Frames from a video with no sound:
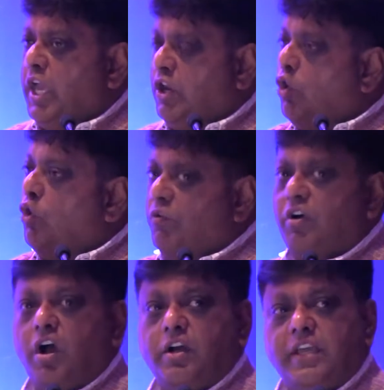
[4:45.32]
in an
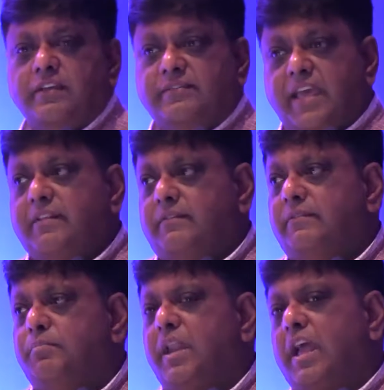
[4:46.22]
overarching
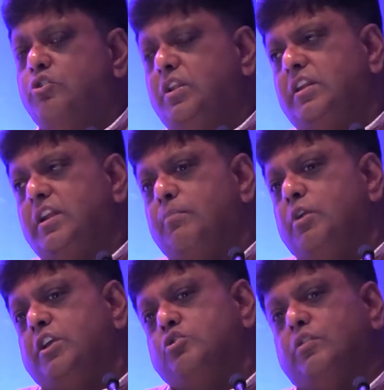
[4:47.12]
sense, but actually the
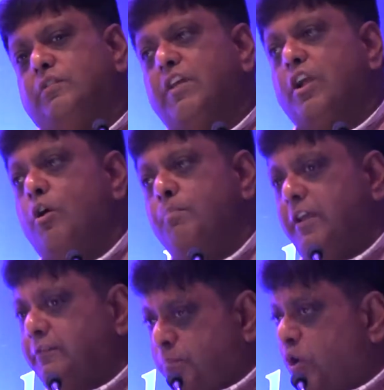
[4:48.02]
WHO is a very
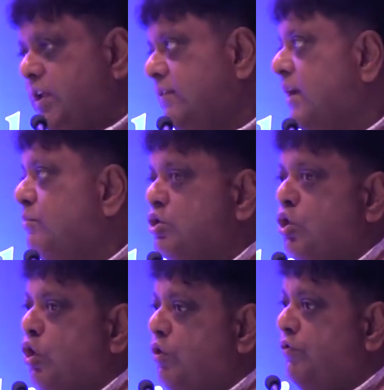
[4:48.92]
complex body, as I'm
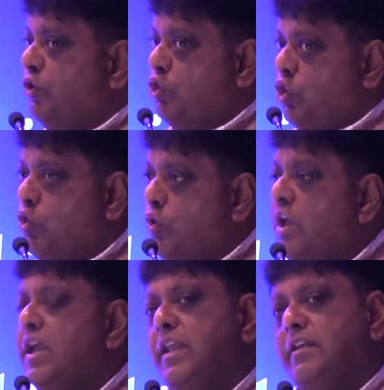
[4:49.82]
sure all of you know.
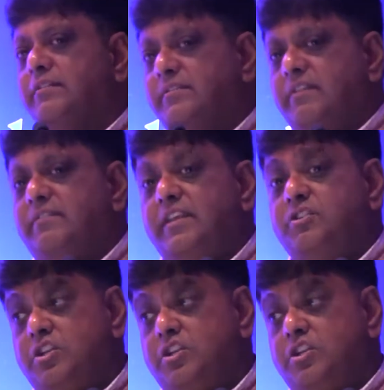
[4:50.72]
It exists in